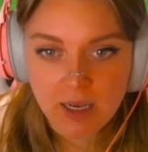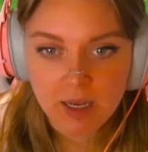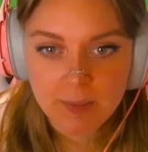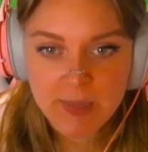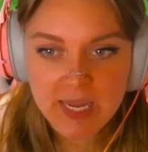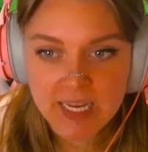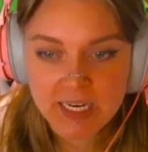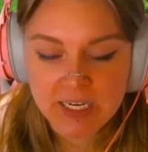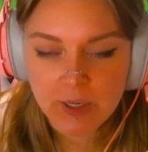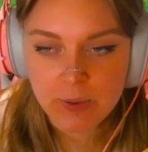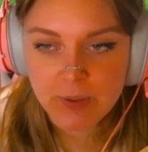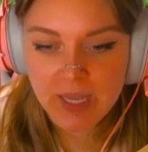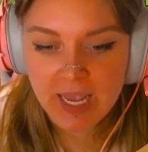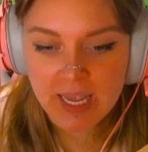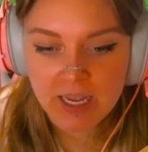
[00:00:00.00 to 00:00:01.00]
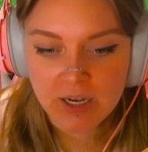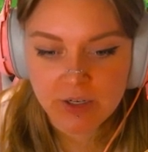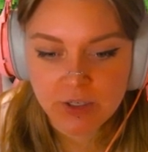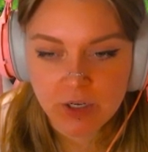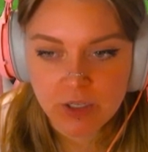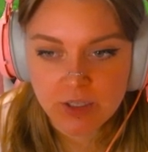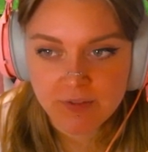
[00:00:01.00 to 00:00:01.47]
Hit okay
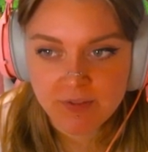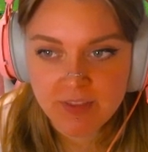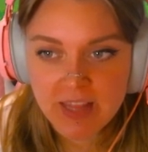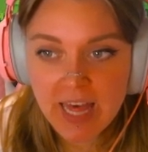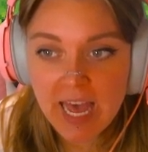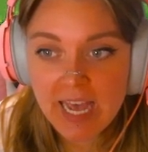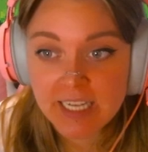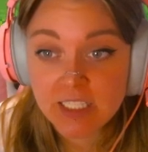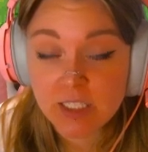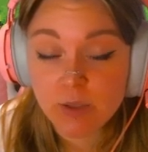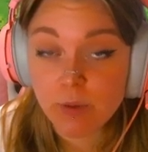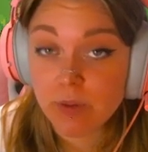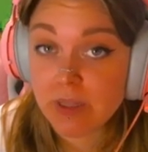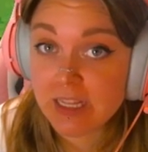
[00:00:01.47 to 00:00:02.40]
on all of that.